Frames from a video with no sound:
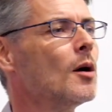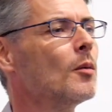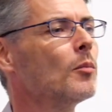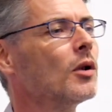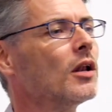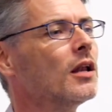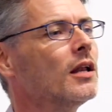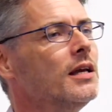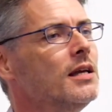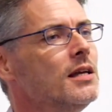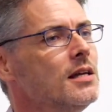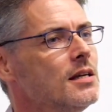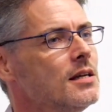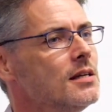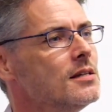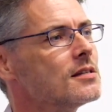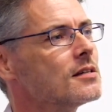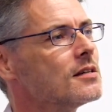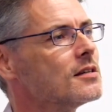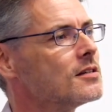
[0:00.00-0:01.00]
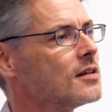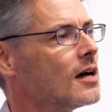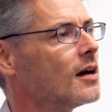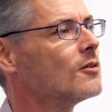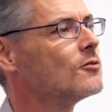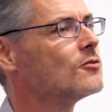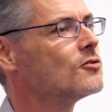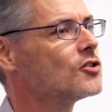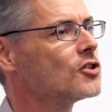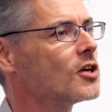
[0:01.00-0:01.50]
please
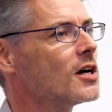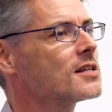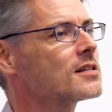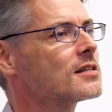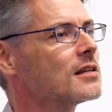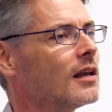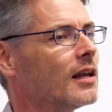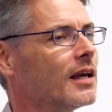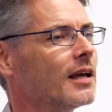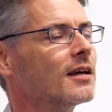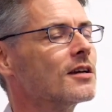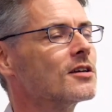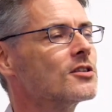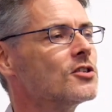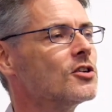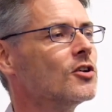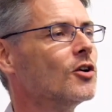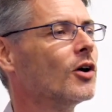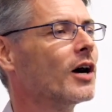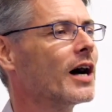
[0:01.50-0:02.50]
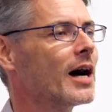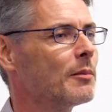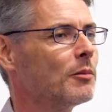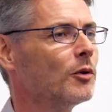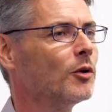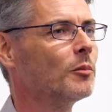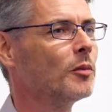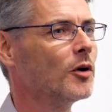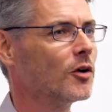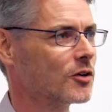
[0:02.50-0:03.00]
don't just link to your
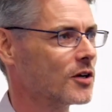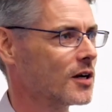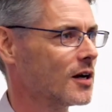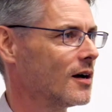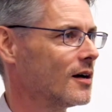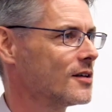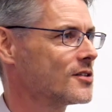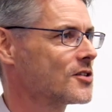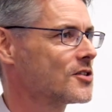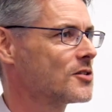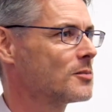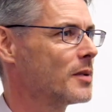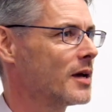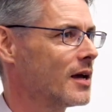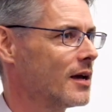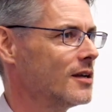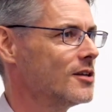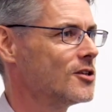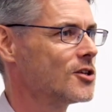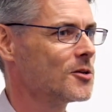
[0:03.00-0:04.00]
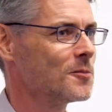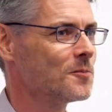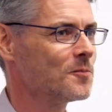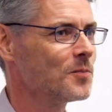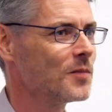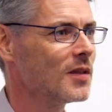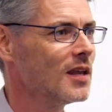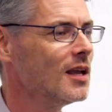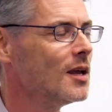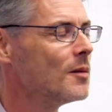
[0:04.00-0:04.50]
Apple Podcasts page.
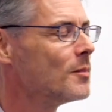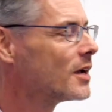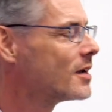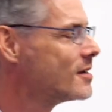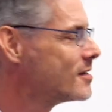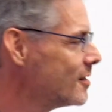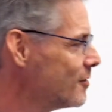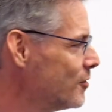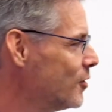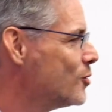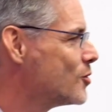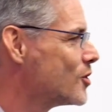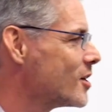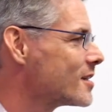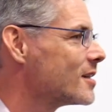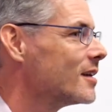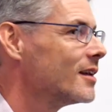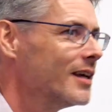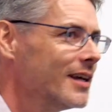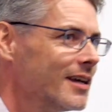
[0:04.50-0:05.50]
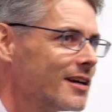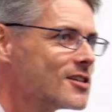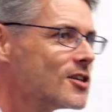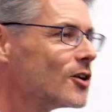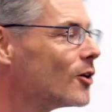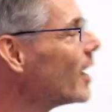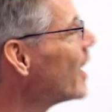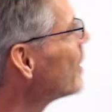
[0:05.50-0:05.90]
Because if you just link to your